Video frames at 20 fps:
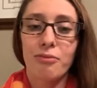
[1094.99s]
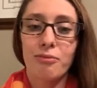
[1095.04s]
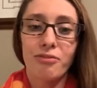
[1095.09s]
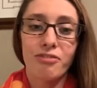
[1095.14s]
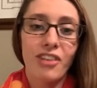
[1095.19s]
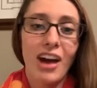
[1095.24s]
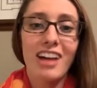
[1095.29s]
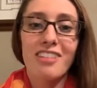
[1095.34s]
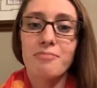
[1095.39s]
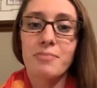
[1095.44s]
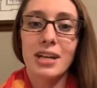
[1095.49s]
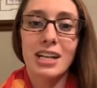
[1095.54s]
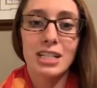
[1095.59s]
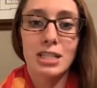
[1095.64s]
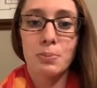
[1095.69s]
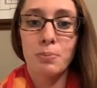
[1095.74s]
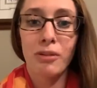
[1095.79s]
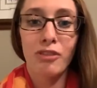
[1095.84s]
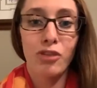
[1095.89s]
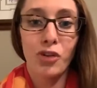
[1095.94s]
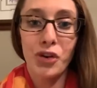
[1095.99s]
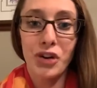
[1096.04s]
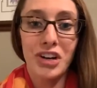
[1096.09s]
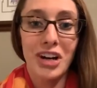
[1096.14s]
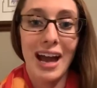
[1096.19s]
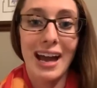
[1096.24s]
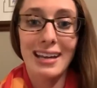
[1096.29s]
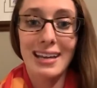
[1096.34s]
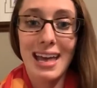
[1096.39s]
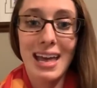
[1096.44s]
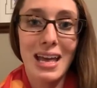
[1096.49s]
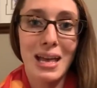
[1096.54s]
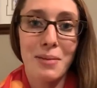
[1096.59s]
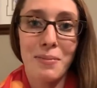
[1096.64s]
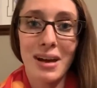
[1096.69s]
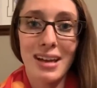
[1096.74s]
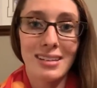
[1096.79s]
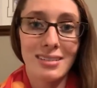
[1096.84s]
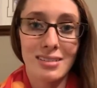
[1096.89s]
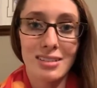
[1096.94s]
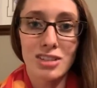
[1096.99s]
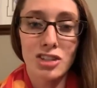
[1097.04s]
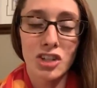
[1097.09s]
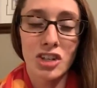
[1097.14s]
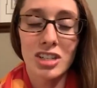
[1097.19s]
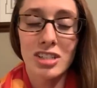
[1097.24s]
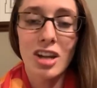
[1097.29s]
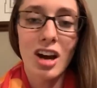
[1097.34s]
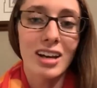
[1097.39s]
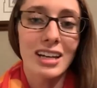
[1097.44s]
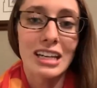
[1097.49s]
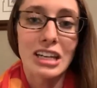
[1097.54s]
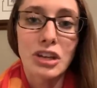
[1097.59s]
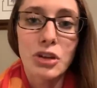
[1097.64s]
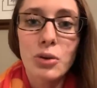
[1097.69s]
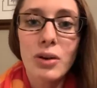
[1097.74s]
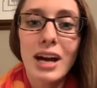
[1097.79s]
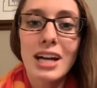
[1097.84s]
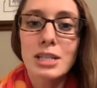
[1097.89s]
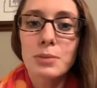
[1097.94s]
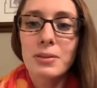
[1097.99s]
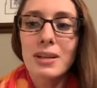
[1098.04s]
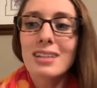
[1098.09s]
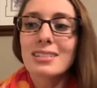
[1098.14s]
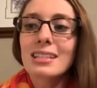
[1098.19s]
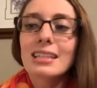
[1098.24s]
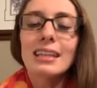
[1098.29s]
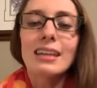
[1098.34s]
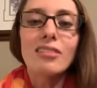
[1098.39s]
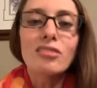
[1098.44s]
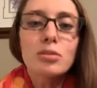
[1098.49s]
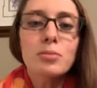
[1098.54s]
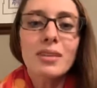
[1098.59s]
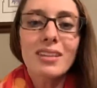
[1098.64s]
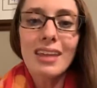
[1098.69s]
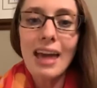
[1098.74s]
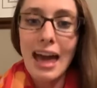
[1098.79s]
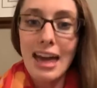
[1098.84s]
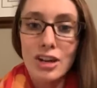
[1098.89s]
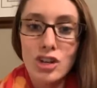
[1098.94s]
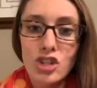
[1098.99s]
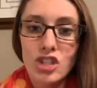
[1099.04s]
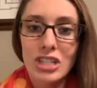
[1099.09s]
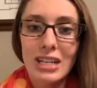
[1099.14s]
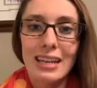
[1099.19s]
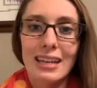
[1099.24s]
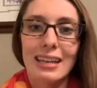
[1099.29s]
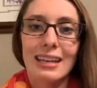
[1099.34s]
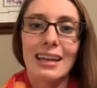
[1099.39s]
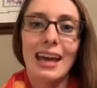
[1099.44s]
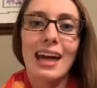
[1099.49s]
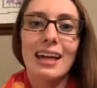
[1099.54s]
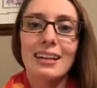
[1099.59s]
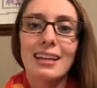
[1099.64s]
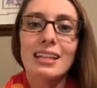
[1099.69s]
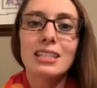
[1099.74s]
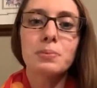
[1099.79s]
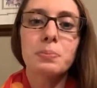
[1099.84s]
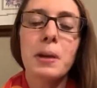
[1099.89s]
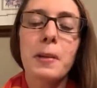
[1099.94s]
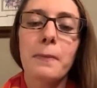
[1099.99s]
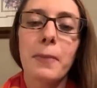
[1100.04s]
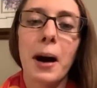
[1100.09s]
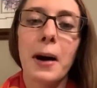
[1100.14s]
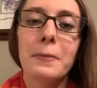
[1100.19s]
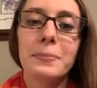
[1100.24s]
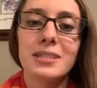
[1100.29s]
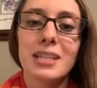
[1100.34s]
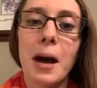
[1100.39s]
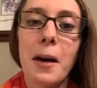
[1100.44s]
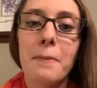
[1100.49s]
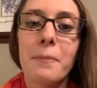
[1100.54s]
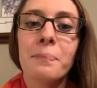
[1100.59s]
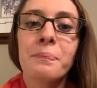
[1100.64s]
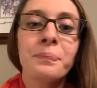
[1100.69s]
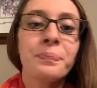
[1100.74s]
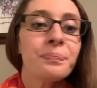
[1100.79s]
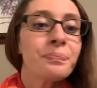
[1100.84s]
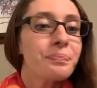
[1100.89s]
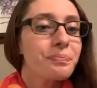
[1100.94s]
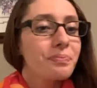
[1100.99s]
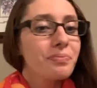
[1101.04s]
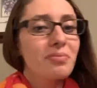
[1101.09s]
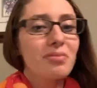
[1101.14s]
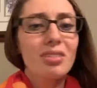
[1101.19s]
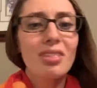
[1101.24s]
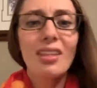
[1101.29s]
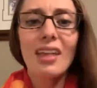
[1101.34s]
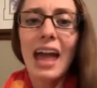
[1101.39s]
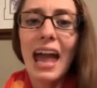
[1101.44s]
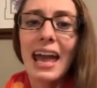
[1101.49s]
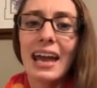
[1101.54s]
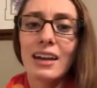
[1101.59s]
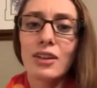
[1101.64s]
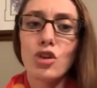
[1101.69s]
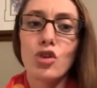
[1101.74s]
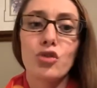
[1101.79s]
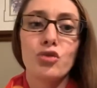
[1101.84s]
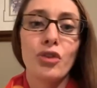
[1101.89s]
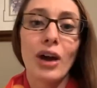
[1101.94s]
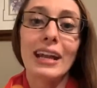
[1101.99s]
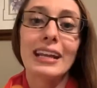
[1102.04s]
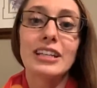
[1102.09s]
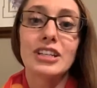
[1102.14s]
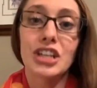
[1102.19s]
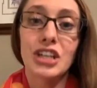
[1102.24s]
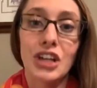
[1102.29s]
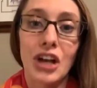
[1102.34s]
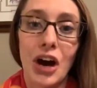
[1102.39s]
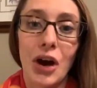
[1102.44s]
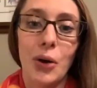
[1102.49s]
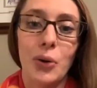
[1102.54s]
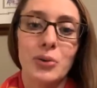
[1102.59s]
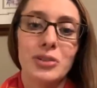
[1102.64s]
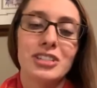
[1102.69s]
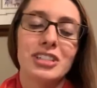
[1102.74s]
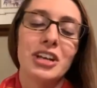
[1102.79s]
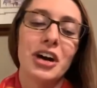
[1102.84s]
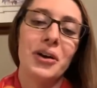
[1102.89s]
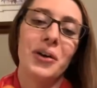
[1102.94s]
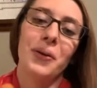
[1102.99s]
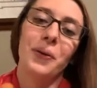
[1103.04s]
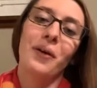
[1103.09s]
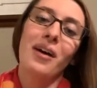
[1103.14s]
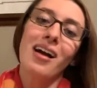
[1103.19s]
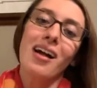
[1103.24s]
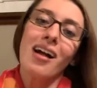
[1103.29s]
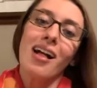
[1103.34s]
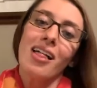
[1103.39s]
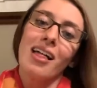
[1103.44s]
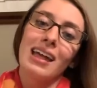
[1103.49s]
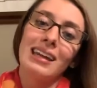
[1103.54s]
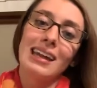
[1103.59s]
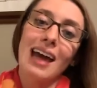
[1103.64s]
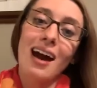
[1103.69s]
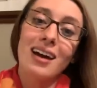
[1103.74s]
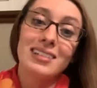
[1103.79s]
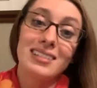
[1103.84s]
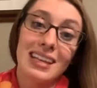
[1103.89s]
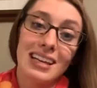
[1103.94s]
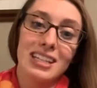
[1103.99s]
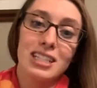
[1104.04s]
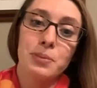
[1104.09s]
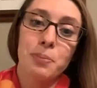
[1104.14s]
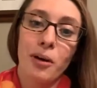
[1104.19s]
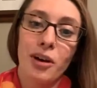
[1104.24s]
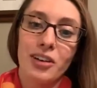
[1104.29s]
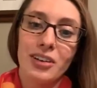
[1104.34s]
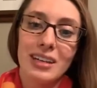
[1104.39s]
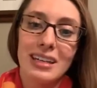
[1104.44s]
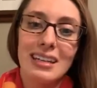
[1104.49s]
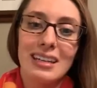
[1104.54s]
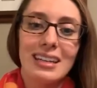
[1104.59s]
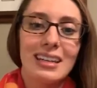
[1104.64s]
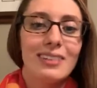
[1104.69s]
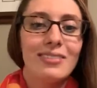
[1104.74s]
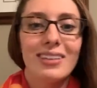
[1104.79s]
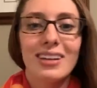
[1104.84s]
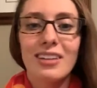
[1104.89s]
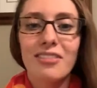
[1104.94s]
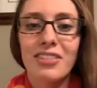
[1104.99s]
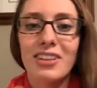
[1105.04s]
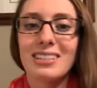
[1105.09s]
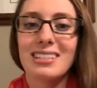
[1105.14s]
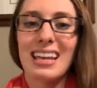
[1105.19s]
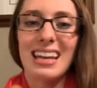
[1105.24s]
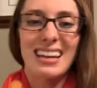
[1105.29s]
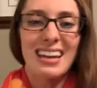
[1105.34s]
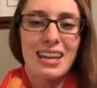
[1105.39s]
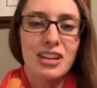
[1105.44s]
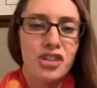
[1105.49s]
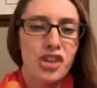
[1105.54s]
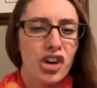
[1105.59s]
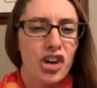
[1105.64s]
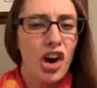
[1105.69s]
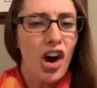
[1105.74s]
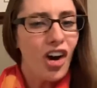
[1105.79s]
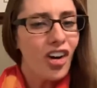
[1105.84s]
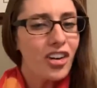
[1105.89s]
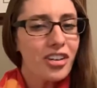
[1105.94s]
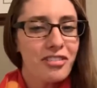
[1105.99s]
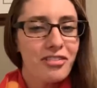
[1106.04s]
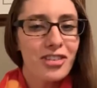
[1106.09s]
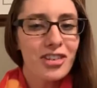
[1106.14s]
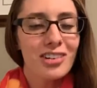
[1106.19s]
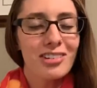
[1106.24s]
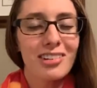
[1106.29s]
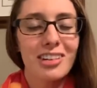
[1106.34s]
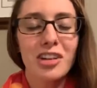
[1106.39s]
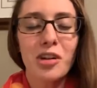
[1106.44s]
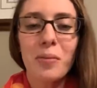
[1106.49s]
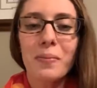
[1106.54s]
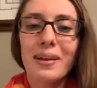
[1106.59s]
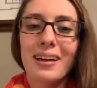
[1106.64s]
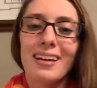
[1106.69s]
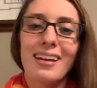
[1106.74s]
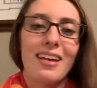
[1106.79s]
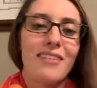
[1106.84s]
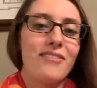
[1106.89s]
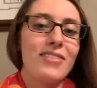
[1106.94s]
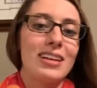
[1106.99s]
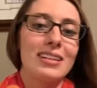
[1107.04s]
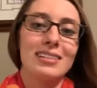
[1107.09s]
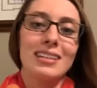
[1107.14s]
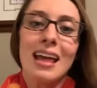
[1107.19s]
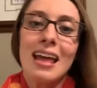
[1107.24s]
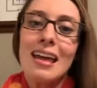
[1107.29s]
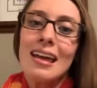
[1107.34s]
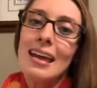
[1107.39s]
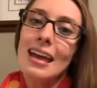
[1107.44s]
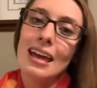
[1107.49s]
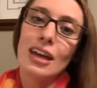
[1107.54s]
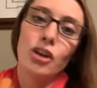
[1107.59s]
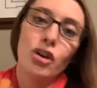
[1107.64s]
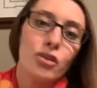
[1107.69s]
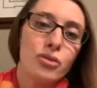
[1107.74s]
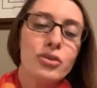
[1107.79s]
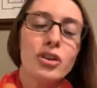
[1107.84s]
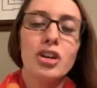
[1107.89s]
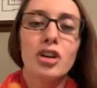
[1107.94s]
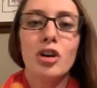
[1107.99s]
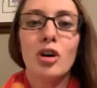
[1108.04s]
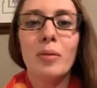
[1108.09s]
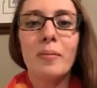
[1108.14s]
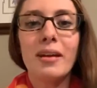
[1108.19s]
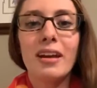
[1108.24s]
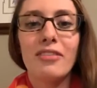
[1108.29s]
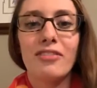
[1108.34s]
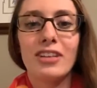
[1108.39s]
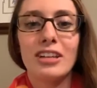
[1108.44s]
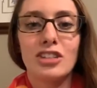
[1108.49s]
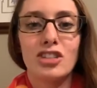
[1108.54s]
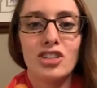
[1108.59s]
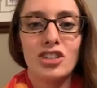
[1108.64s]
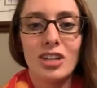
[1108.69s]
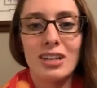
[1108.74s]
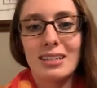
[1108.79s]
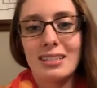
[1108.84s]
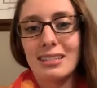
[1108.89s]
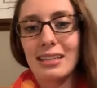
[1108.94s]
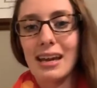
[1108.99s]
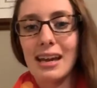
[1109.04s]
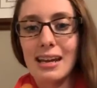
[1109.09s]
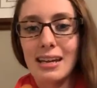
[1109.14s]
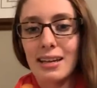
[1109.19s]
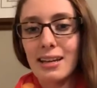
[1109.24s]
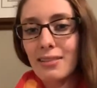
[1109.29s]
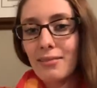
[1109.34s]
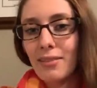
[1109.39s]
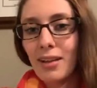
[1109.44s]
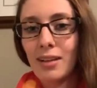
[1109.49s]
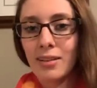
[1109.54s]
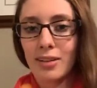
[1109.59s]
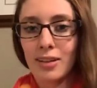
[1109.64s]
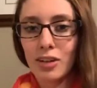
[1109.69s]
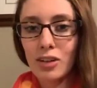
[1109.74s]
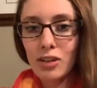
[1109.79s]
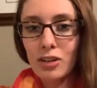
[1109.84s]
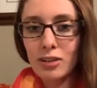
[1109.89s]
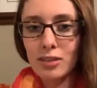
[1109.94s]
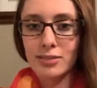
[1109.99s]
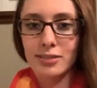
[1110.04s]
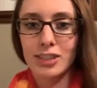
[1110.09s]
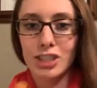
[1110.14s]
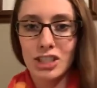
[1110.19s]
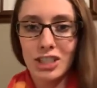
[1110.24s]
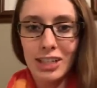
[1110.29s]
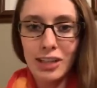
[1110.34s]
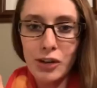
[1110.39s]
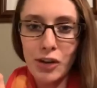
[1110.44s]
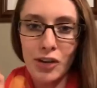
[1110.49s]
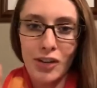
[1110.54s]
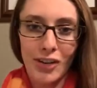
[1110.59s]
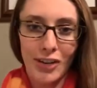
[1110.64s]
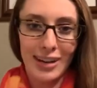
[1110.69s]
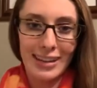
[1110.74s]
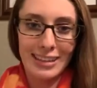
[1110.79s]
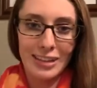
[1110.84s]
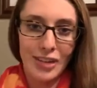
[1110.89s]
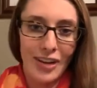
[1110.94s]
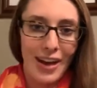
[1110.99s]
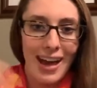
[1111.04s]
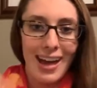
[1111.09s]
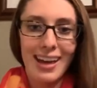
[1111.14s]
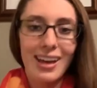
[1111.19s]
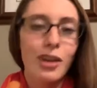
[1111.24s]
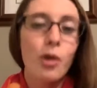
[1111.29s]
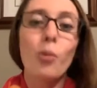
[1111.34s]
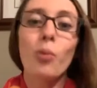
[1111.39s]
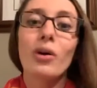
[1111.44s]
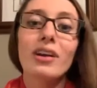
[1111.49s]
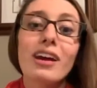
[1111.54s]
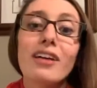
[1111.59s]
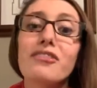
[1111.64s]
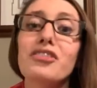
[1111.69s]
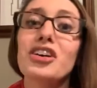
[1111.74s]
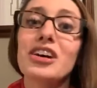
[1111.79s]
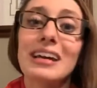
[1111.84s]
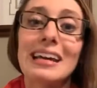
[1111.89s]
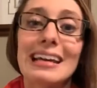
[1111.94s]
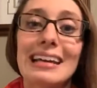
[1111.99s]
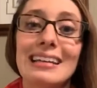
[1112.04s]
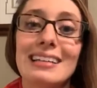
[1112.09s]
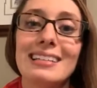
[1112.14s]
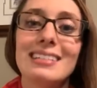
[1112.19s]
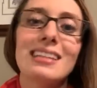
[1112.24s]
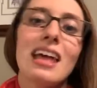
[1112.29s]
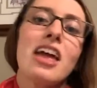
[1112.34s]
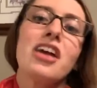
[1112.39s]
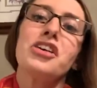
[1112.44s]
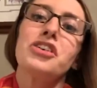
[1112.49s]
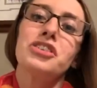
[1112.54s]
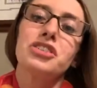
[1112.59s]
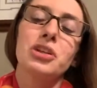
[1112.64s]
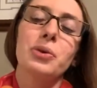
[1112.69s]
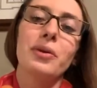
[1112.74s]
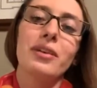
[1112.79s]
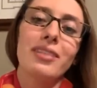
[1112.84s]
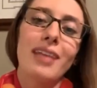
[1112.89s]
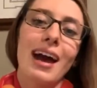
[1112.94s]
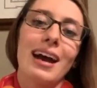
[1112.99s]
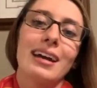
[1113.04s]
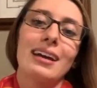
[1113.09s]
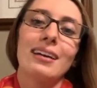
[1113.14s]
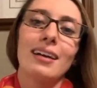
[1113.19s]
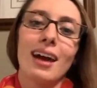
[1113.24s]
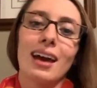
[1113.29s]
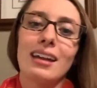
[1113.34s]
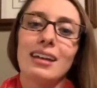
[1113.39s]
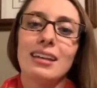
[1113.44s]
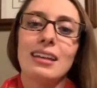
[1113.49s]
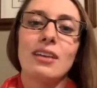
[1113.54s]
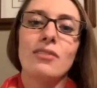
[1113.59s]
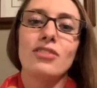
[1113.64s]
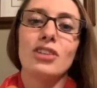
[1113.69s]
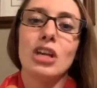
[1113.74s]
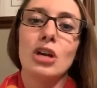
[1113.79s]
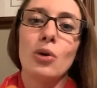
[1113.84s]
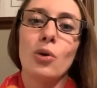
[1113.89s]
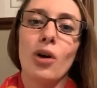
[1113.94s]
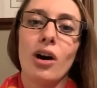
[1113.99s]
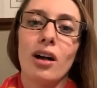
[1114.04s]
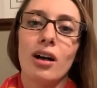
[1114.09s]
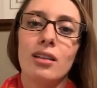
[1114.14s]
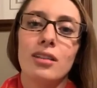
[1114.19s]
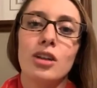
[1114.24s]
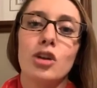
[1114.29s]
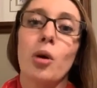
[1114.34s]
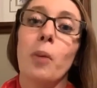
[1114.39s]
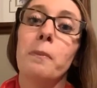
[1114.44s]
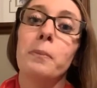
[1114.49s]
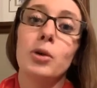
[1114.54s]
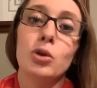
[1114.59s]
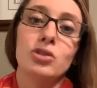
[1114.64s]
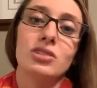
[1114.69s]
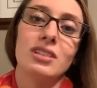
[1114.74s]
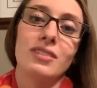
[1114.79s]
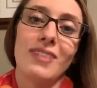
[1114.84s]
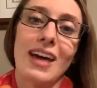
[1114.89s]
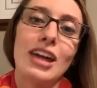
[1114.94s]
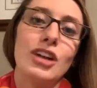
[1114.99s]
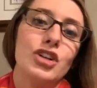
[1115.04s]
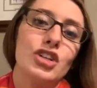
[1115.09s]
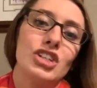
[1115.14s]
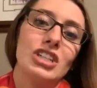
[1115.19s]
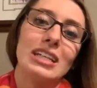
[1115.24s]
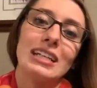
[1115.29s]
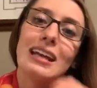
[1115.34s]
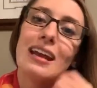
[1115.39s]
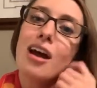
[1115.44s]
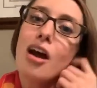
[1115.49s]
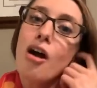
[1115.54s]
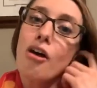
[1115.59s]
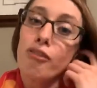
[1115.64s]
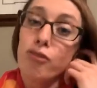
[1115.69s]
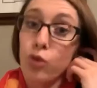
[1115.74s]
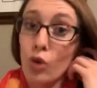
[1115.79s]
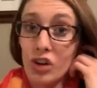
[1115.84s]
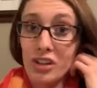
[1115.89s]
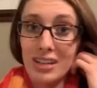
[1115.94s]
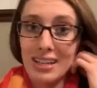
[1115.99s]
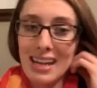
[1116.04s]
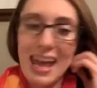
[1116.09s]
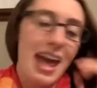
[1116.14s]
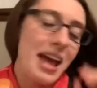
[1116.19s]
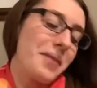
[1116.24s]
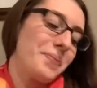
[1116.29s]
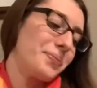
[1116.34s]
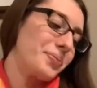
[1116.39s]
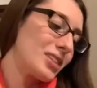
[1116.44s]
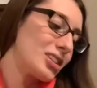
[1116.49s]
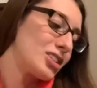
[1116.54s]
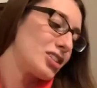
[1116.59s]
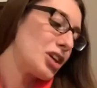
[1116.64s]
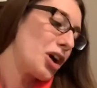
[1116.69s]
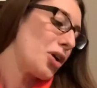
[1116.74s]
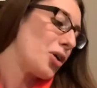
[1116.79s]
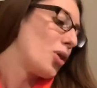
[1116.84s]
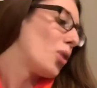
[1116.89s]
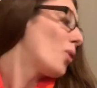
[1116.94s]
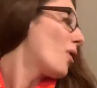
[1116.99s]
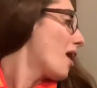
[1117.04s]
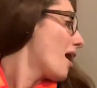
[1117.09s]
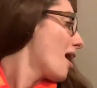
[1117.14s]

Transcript: 5 minutes before I came and started talking to you guys because it gives me the energy and it gets me pumped up and ready to go. So a dance party, even if it's like in your car for a little bit, if it's in a room, if it's just like a little jiggle on your head, whatever it is, doing that can kind of give you a little boost of energy for the day. So